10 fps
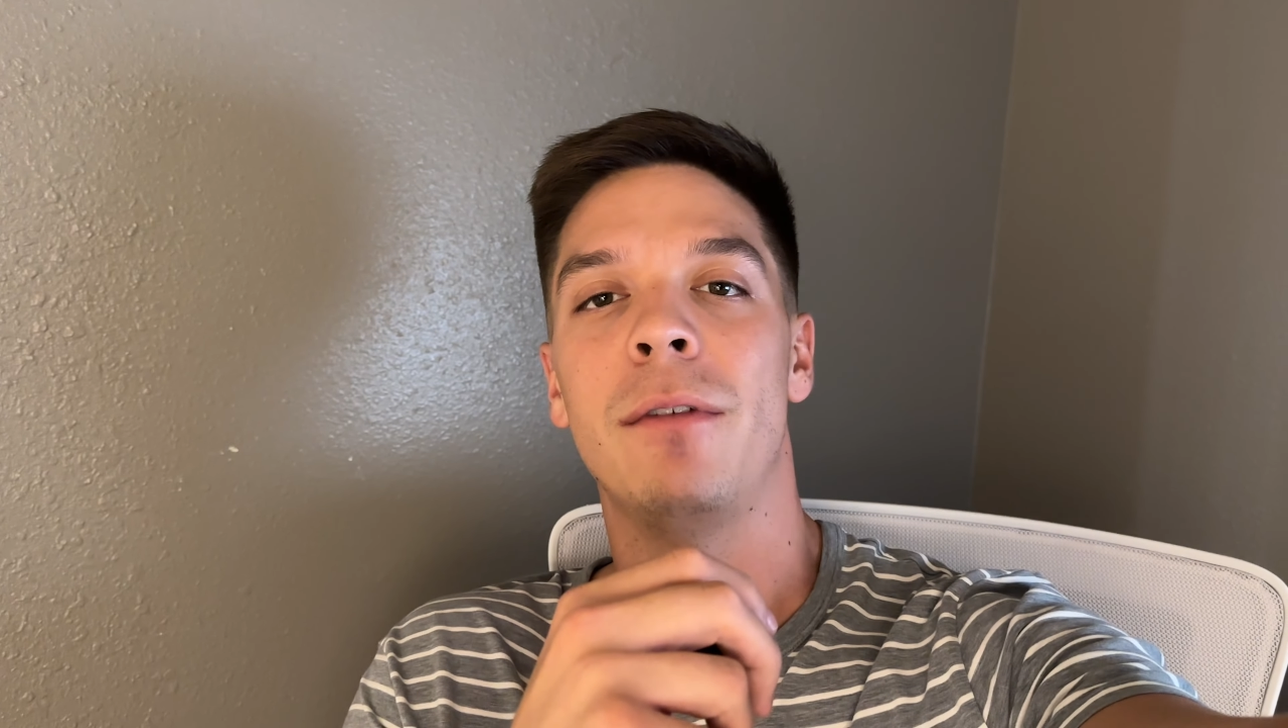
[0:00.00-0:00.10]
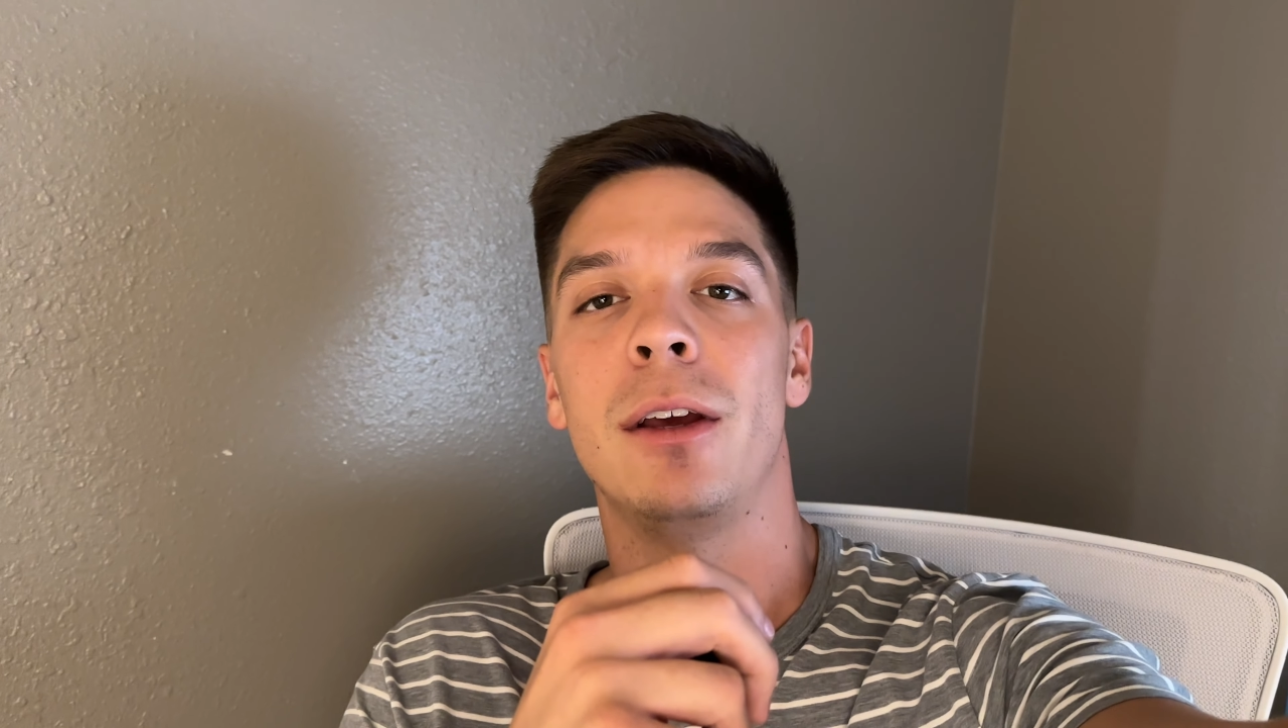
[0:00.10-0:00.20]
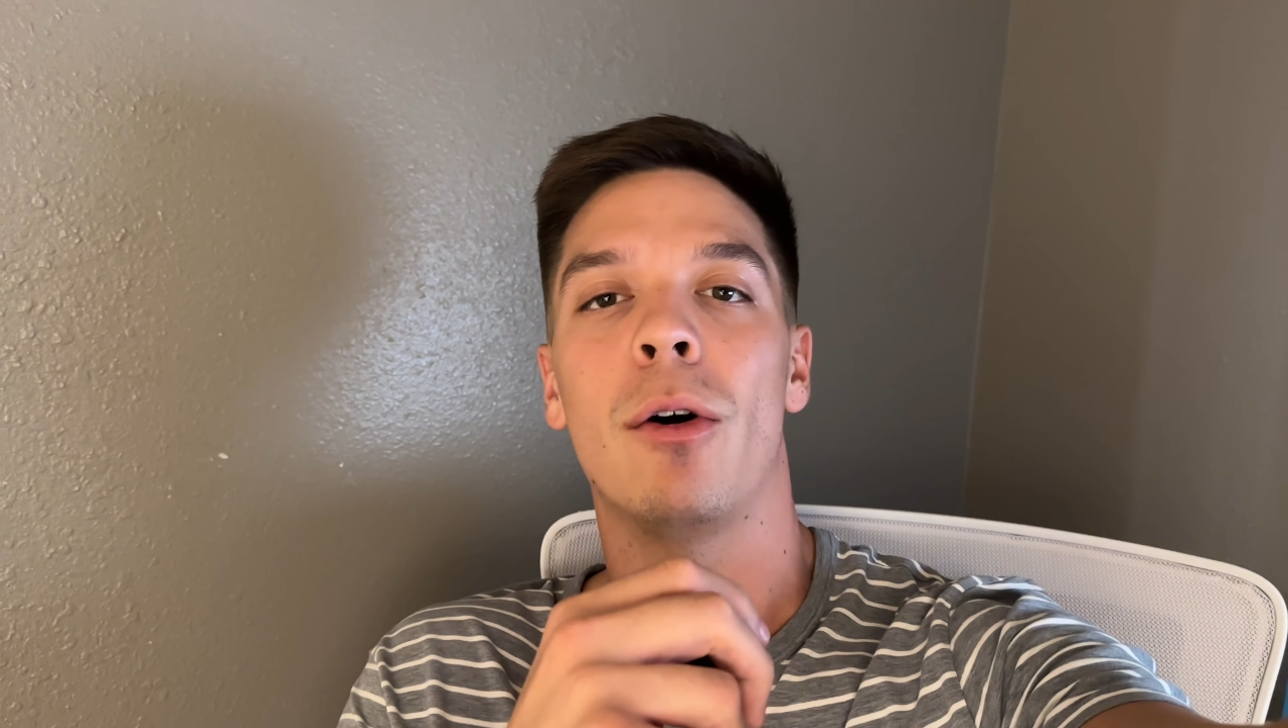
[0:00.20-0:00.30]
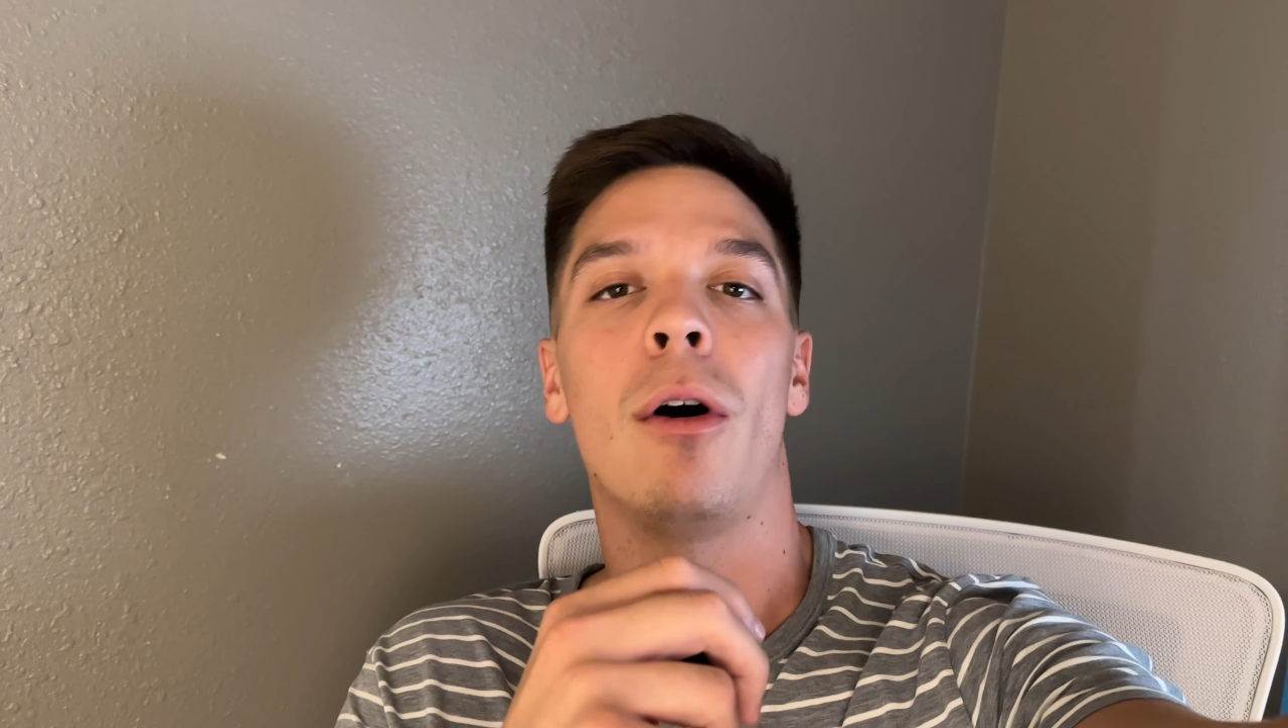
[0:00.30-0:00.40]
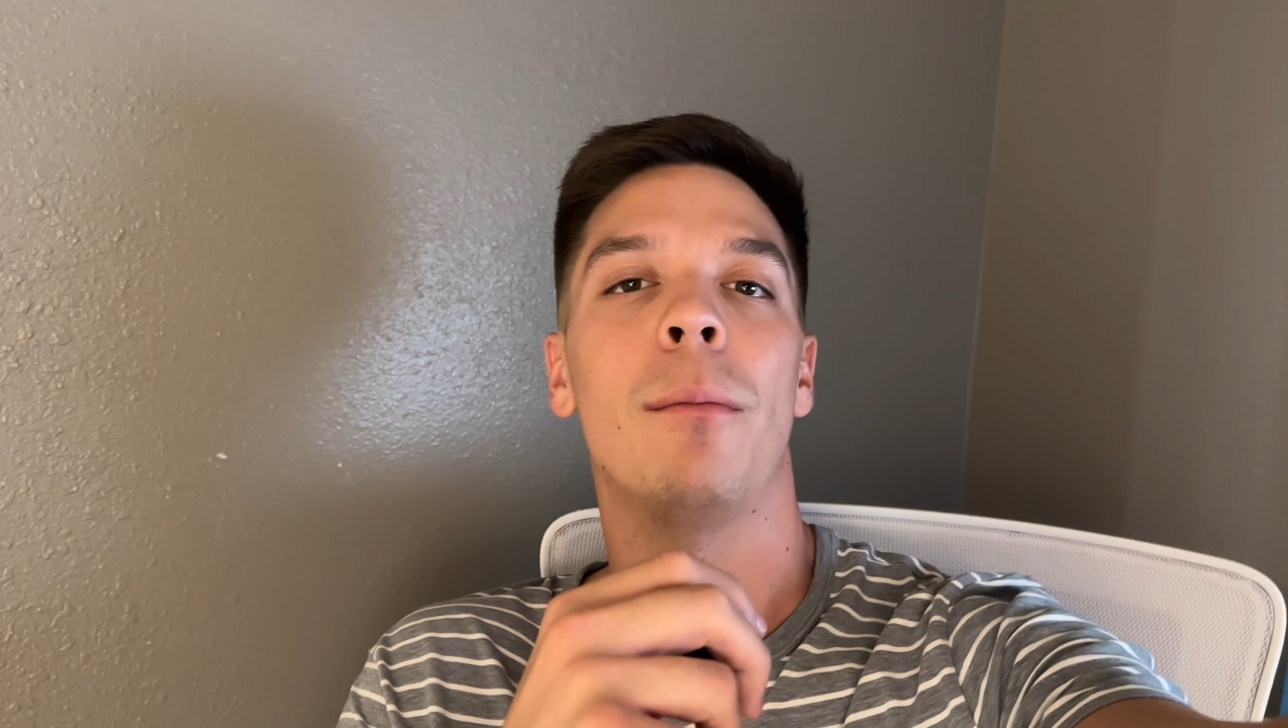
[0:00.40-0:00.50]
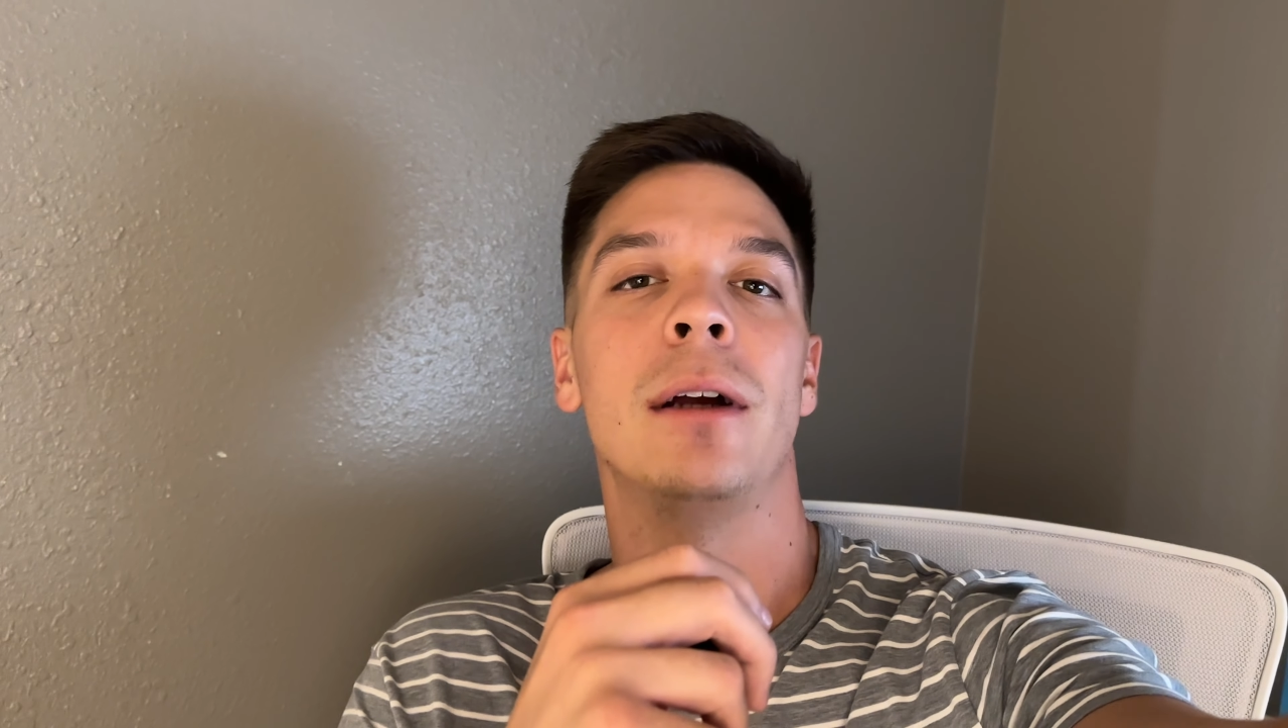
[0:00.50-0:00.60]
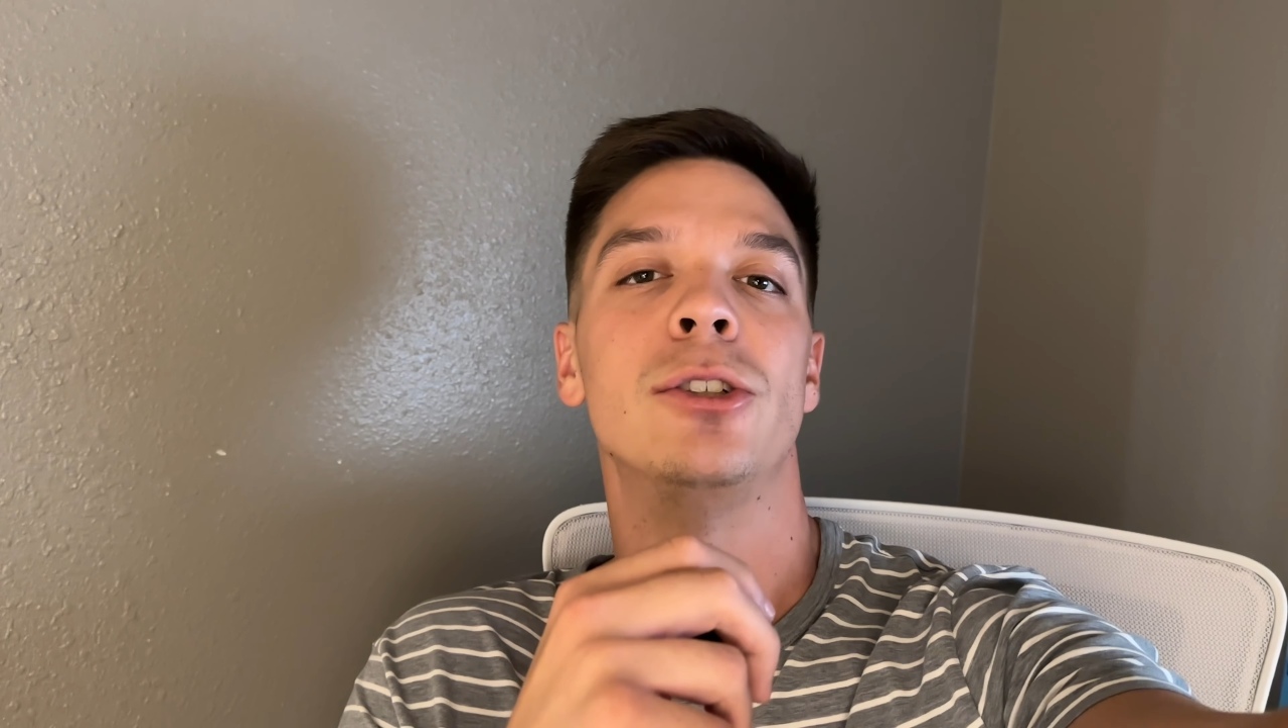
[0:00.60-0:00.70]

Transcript: video on my